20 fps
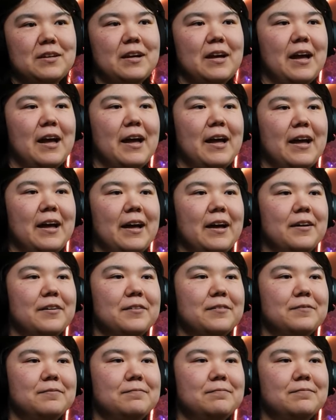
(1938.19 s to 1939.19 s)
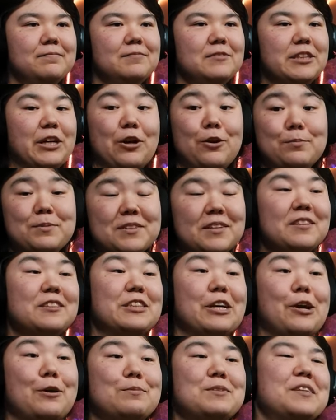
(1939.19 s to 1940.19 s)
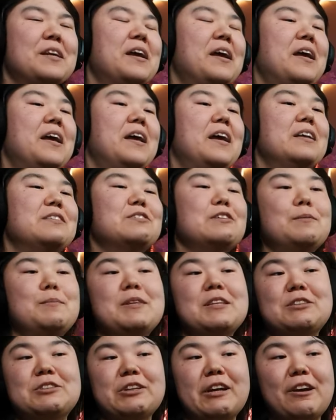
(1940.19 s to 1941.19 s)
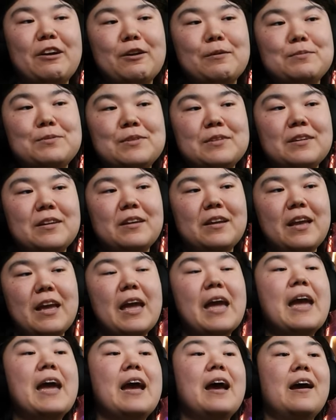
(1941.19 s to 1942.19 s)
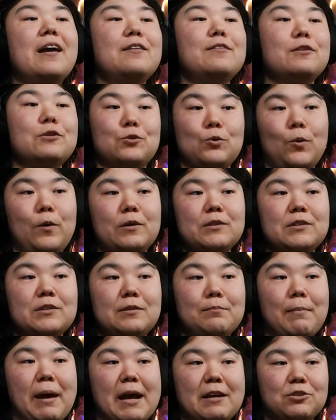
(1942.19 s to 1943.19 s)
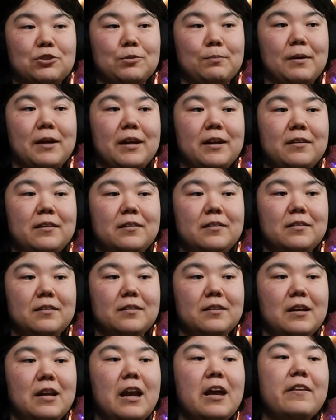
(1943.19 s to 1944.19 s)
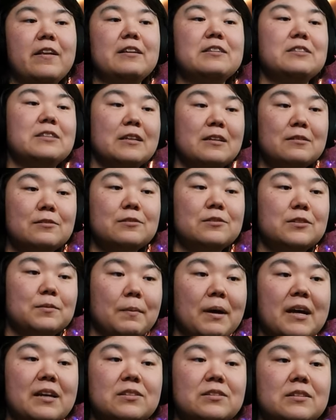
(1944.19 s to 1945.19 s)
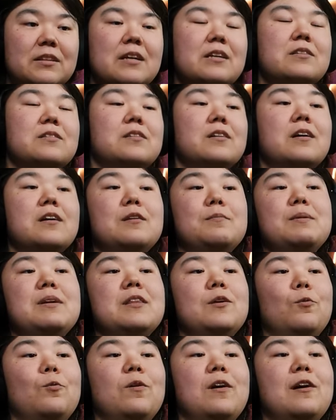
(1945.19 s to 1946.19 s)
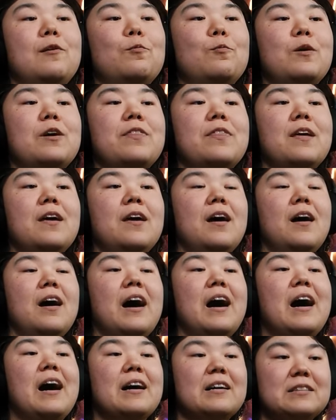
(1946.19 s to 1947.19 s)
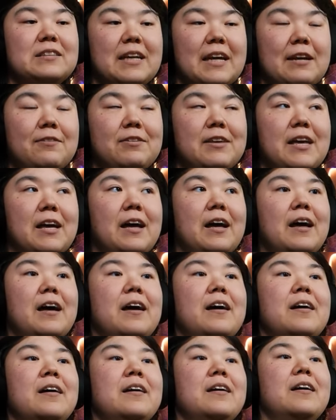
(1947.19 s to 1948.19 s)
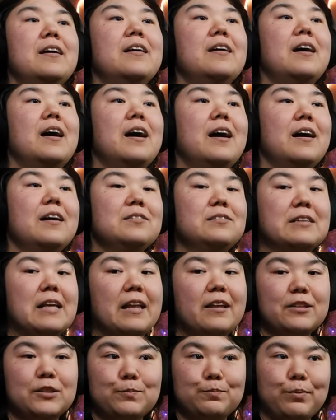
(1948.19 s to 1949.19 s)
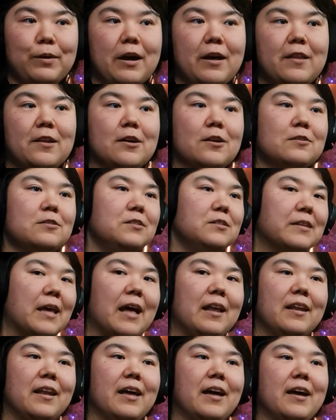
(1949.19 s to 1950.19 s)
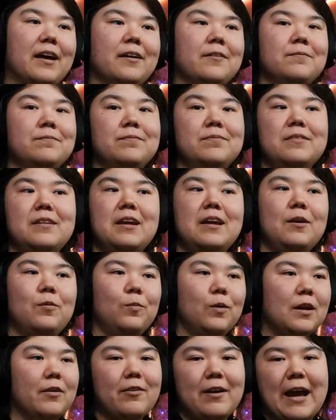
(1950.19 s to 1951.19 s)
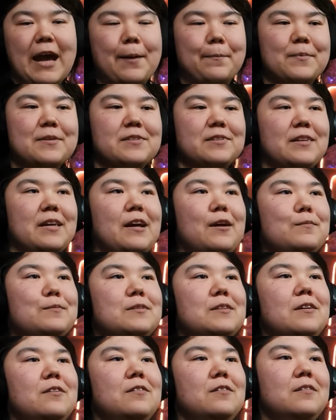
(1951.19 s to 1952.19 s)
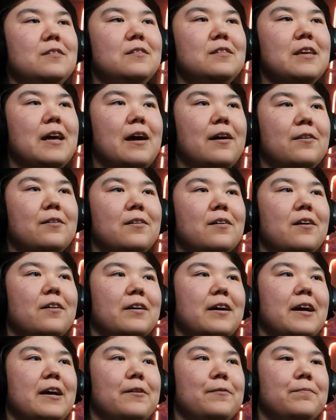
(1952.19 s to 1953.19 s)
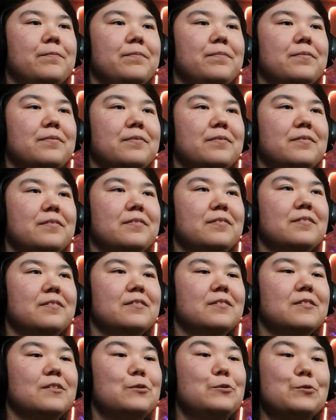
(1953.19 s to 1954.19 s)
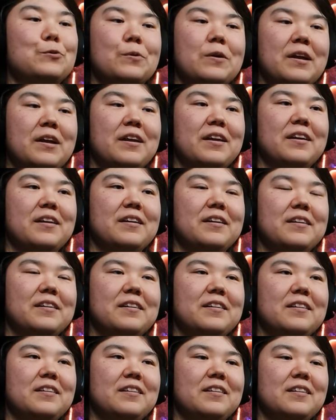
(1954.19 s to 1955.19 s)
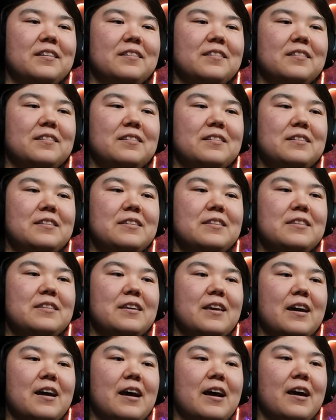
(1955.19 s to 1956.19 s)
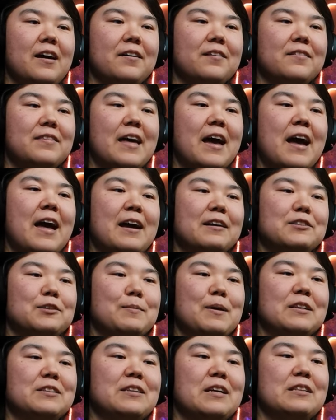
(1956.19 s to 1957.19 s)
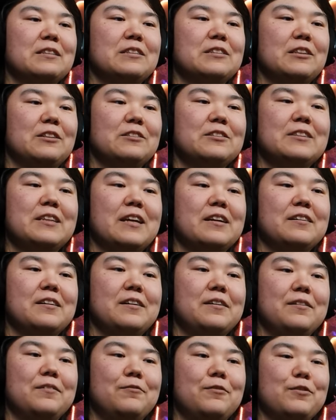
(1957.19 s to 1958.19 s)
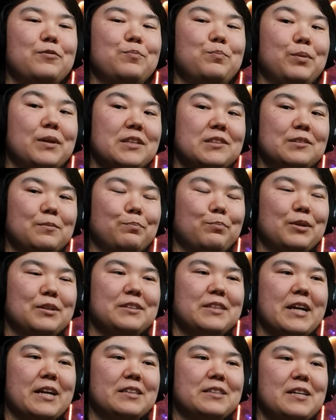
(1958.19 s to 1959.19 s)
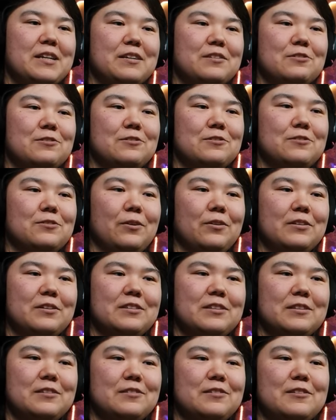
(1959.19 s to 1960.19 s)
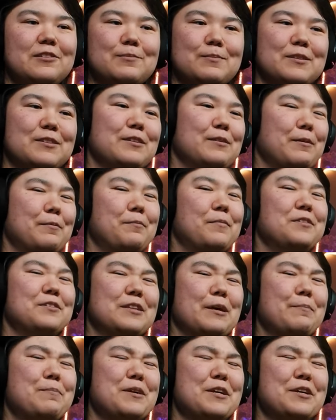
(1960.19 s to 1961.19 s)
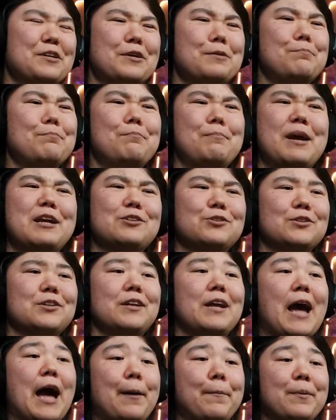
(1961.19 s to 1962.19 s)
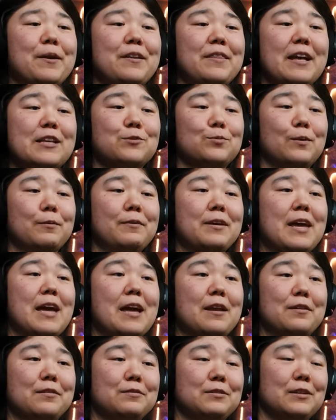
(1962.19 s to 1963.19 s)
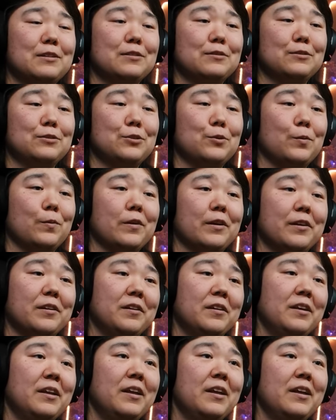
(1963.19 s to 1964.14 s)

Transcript: Cherubs. It's gonna be the cherubs and the dorks in Mastermind. And then Sins Must is gonna be the one with Octavia, Stella's brother, Stella, and whatever happens in that episode. Yeah, okay. Ooh. Yeah, that actually makes sense, because it looks like with Blitz protecting Stolas and Sinsmas, something good, major could happen, and that's what we end season 2 on.